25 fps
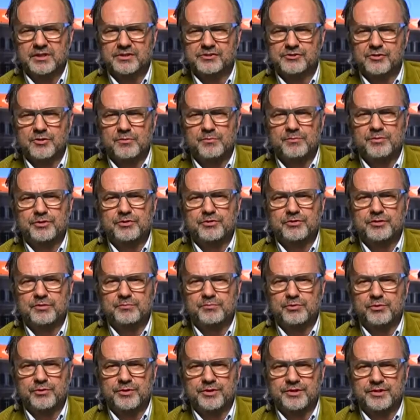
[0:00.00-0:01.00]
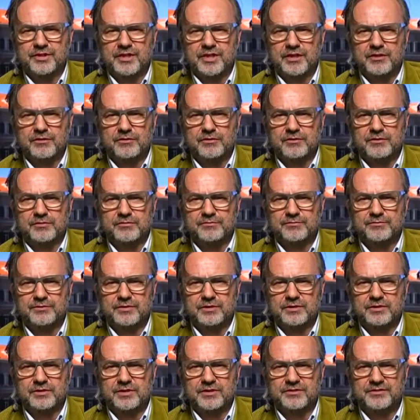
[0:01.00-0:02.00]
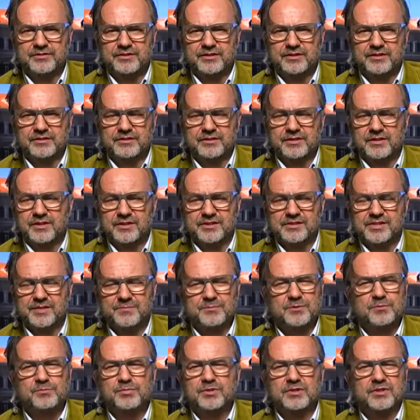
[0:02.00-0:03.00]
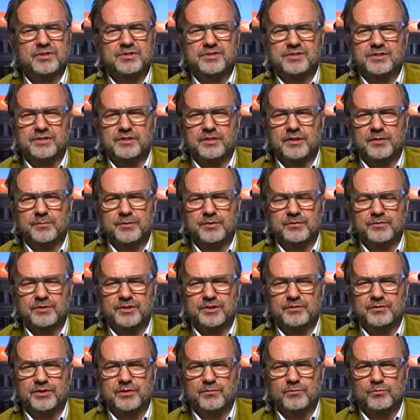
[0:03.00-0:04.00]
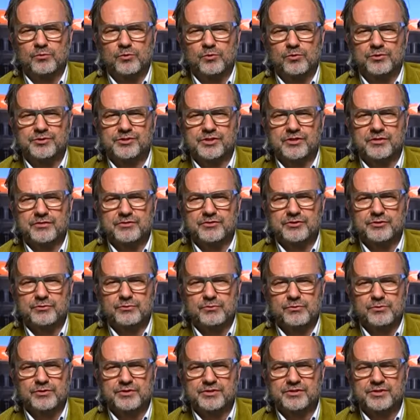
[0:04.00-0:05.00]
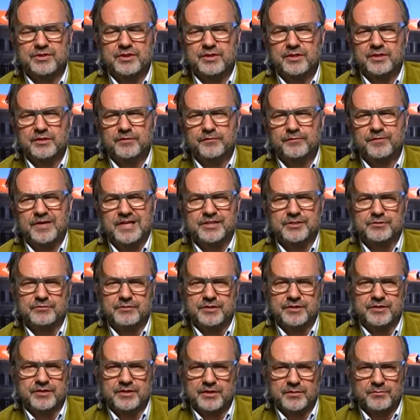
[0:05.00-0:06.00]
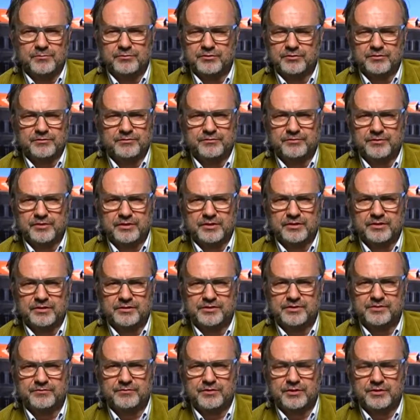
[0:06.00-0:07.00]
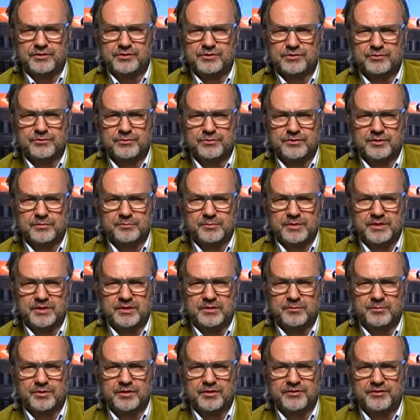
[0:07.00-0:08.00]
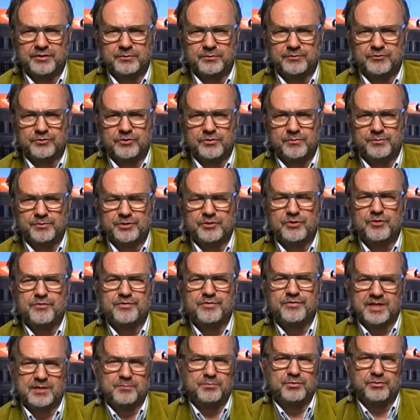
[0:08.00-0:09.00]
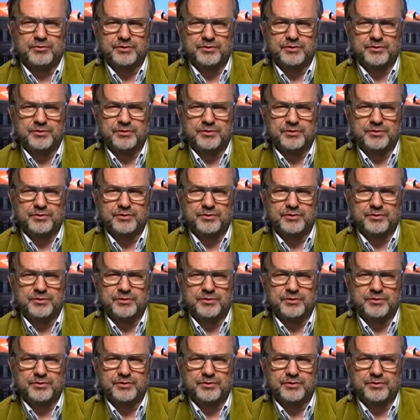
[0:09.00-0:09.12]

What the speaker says: has gone beyond the point now of, I think, acceptability. I mean, in war zones, you always factor in the number of civilians caught in the middle, but I think we've gone beyond that